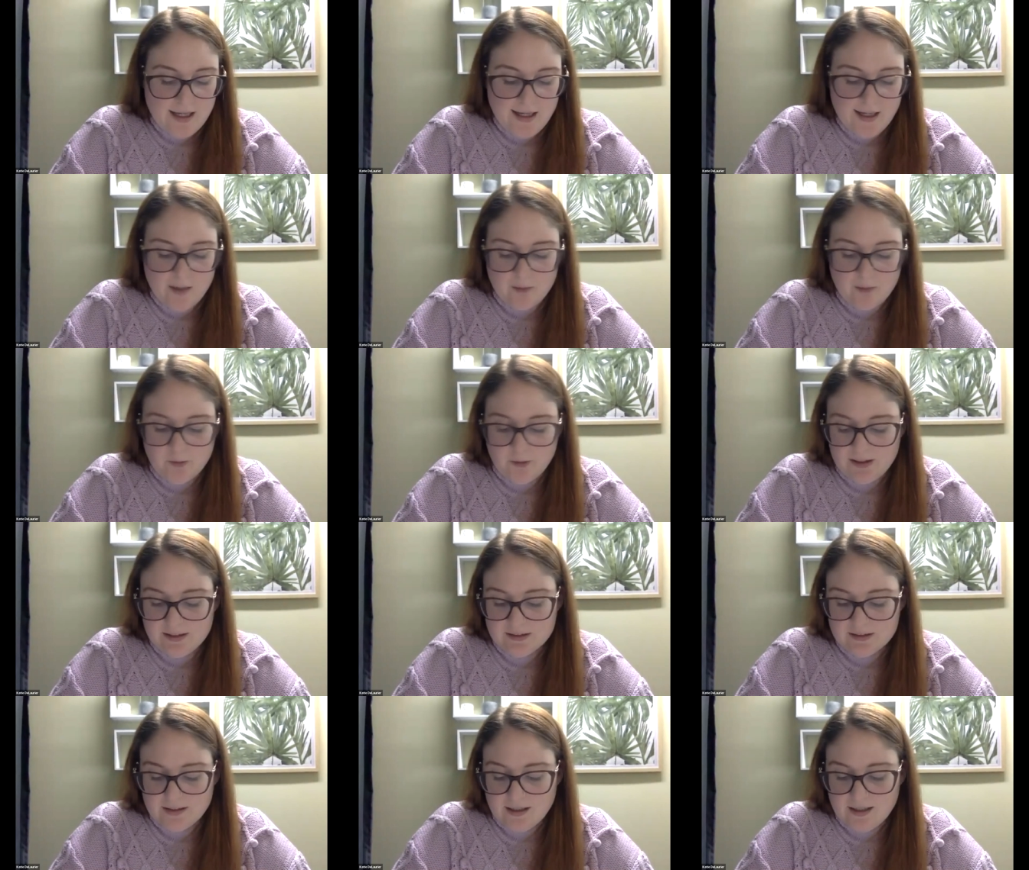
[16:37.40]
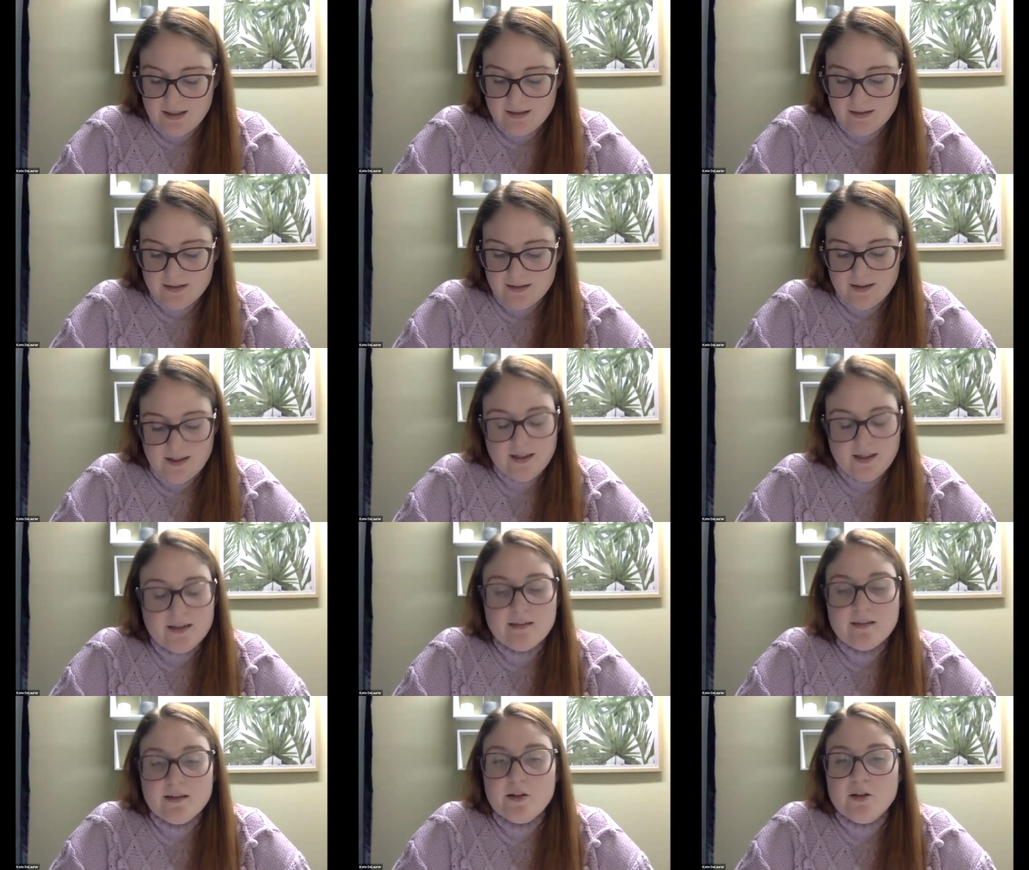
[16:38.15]
helpful insights, and
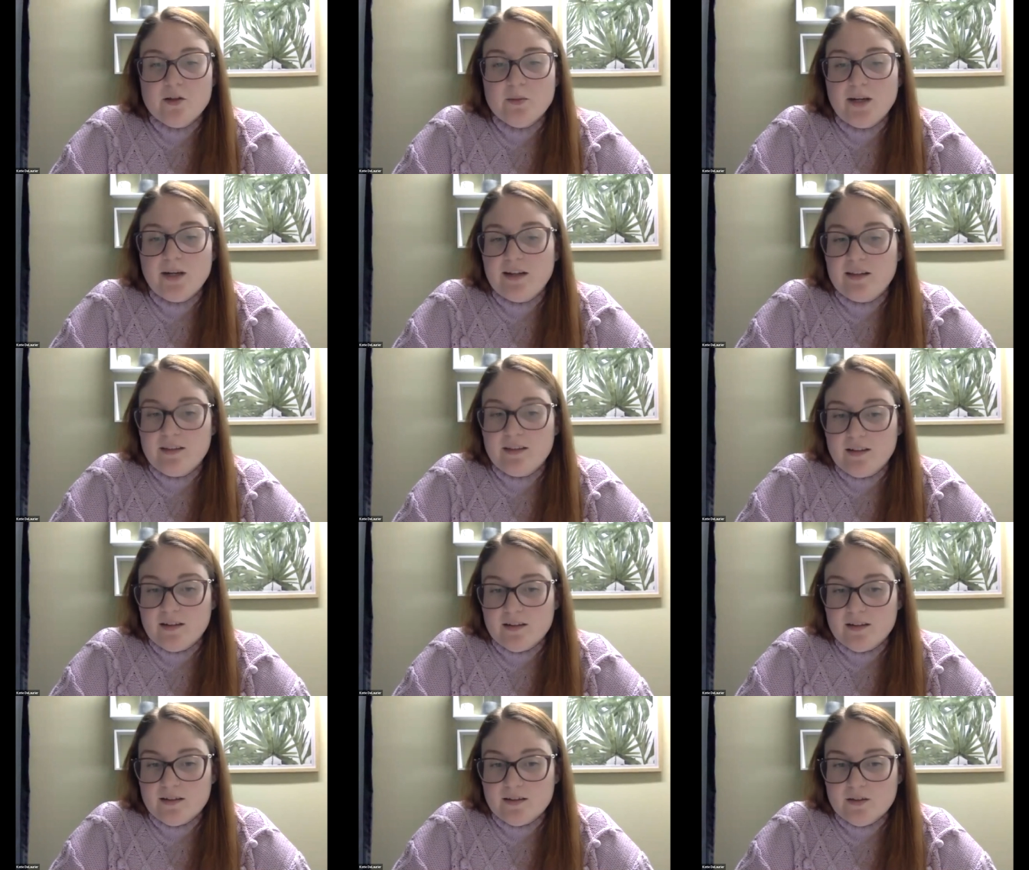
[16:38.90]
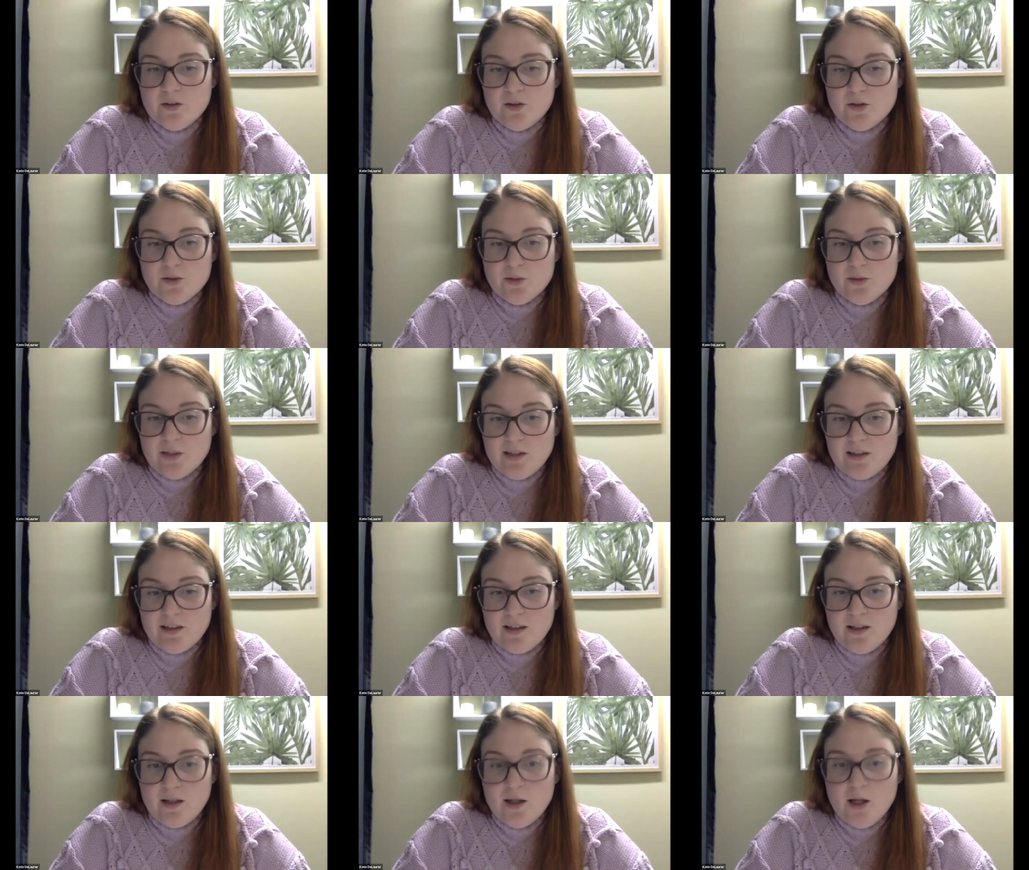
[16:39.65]
anything you might think is
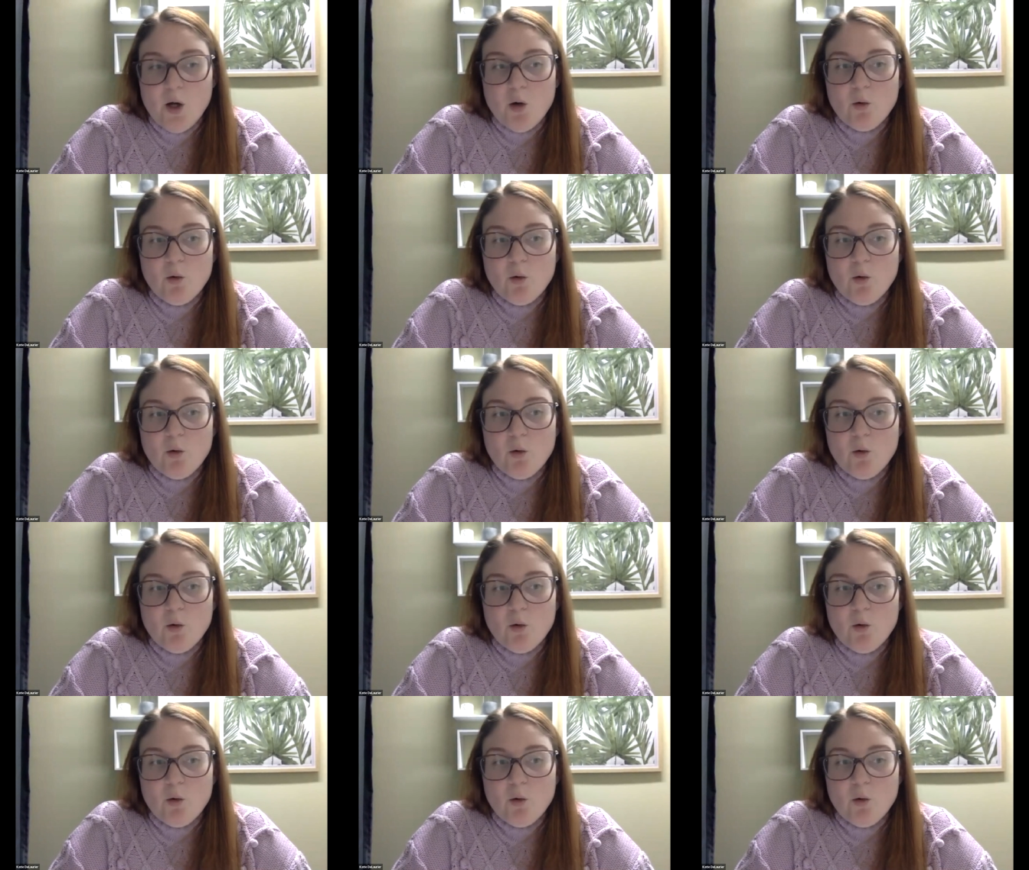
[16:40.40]
newsworthy.